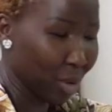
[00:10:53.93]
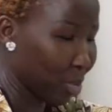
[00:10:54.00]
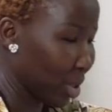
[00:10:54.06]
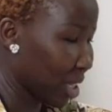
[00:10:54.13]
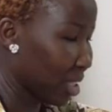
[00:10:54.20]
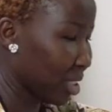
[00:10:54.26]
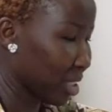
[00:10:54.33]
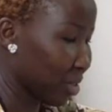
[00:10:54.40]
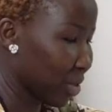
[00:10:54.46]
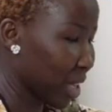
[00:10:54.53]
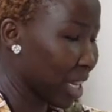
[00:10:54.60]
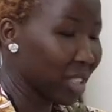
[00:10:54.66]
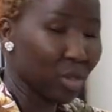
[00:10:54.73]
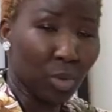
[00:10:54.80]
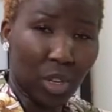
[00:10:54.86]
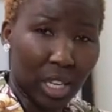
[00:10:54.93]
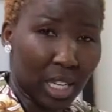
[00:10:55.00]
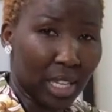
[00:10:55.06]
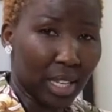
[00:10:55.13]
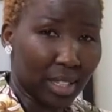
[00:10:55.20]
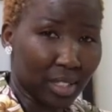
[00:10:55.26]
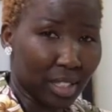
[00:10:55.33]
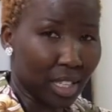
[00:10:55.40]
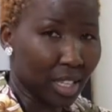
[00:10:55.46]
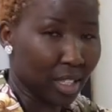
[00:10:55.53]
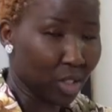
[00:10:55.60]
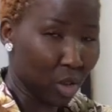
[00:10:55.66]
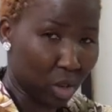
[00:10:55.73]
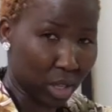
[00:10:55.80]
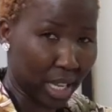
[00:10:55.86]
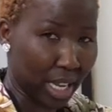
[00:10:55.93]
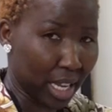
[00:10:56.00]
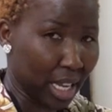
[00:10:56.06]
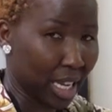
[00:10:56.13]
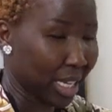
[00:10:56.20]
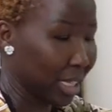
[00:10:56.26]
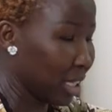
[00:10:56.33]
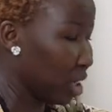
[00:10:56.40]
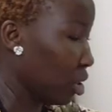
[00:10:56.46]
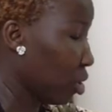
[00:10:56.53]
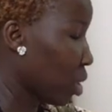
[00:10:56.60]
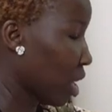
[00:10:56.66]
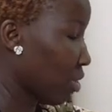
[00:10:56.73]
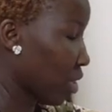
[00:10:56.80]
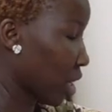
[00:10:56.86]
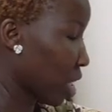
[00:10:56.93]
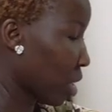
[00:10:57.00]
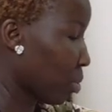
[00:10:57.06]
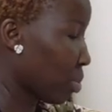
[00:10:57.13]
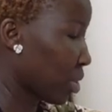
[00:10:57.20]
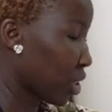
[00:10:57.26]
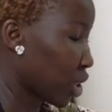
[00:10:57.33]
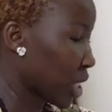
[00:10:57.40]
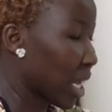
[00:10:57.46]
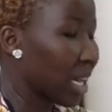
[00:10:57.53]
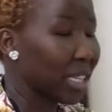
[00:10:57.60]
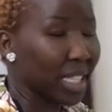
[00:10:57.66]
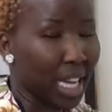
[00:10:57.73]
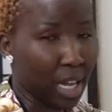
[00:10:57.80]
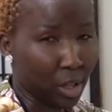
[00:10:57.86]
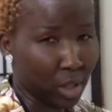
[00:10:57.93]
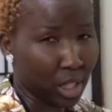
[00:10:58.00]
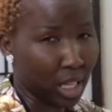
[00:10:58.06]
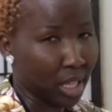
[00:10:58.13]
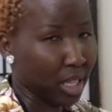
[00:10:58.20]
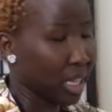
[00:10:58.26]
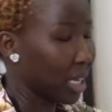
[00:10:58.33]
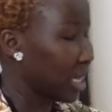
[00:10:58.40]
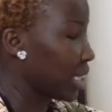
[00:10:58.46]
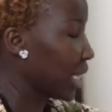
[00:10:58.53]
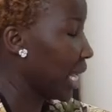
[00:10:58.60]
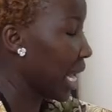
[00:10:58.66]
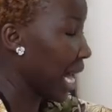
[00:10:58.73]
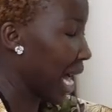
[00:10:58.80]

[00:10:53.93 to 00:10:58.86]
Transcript: Because if that's what it is, then okay, honey, you have accomplished that. I'll take it.